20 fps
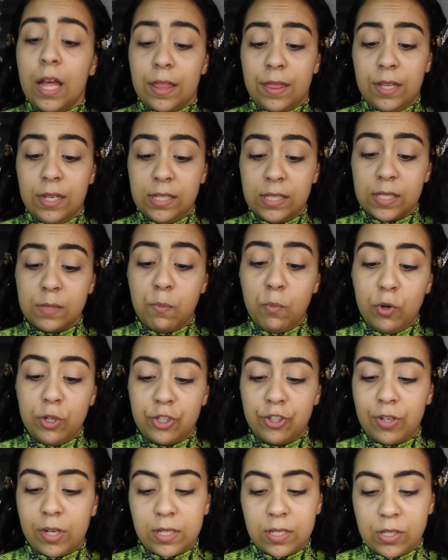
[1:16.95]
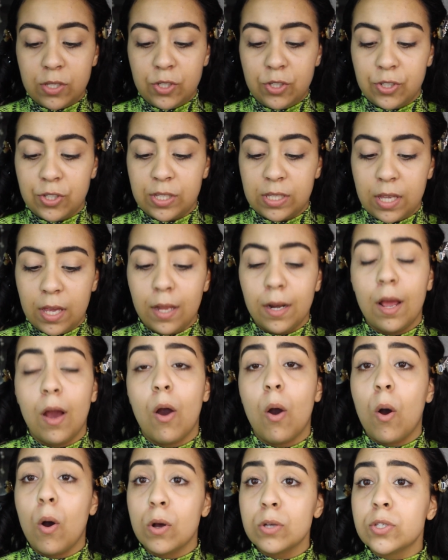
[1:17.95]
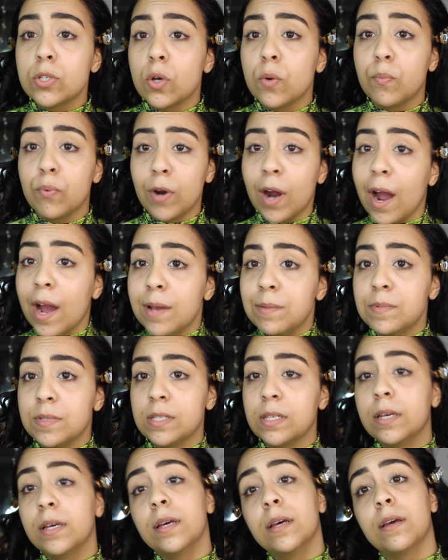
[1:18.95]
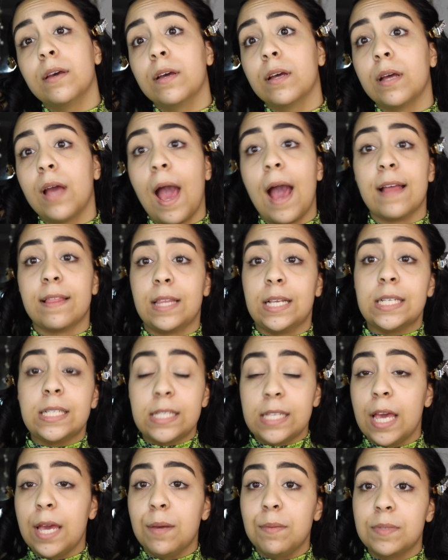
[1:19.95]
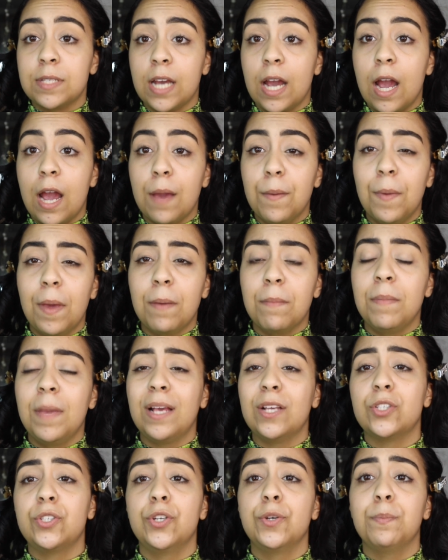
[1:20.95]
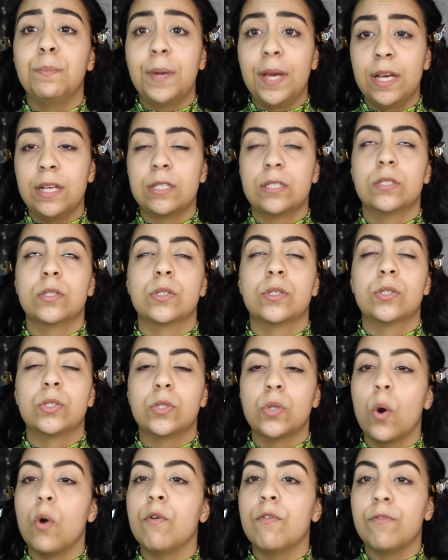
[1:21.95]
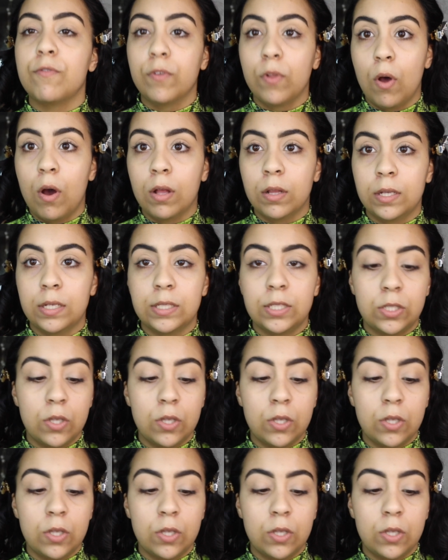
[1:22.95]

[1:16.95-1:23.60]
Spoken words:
This moisturizes your skin, also primes it at the same time and makes your base look so flawless.